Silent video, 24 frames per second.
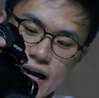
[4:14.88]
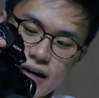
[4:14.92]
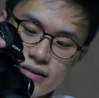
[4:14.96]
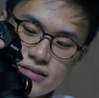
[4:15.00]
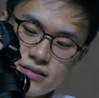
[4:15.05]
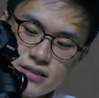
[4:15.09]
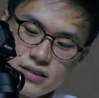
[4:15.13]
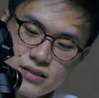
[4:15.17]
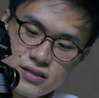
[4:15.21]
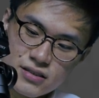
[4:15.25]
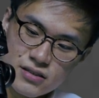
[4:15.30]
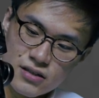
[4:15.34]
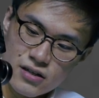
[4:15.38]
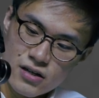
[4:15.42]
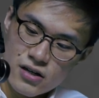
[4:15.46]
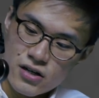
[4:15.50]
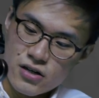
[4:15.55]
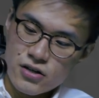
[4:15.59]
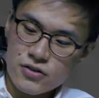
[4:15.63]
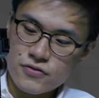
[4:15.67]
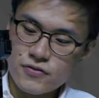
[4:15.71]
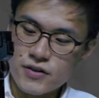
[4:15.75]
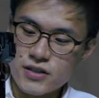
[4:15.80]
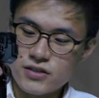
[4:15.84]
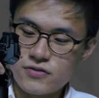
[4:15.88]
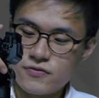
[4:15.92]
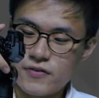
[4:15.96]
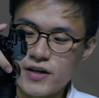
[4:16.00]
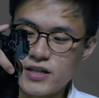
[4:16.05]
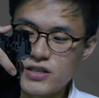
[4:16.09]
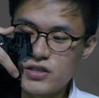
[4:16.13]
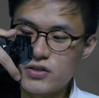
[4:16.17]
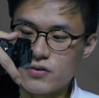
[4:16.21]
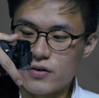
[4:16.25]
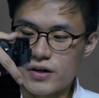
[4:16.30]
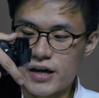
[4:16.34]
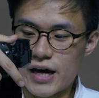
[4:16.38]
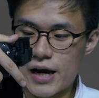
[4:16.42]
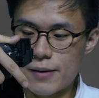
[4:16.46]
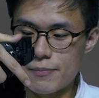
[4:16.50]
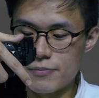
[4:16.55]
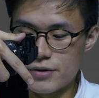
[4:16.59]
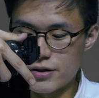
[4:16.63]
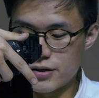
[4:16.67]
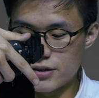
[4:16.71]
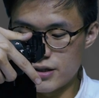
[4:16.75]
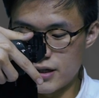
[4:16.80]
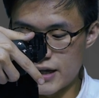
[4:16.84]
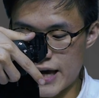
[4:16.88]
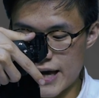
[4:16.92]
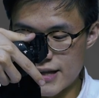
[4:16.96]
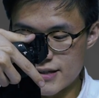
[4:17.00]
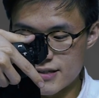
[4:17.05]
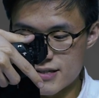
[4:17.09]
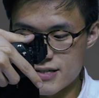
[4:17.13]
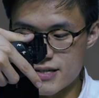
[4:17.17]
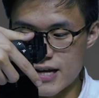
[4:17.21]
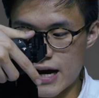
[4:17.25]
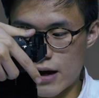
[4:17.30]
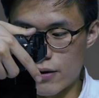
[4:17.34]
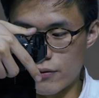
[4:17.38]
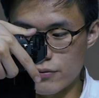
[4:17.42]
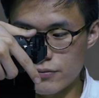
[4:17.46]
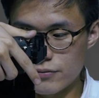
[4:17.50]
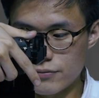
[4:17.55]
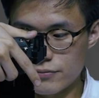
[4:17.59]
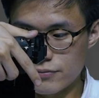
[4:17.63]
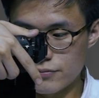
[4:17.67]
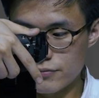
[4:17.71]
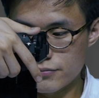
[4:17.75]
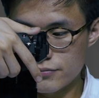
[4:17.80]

axis, first face your camera lens down,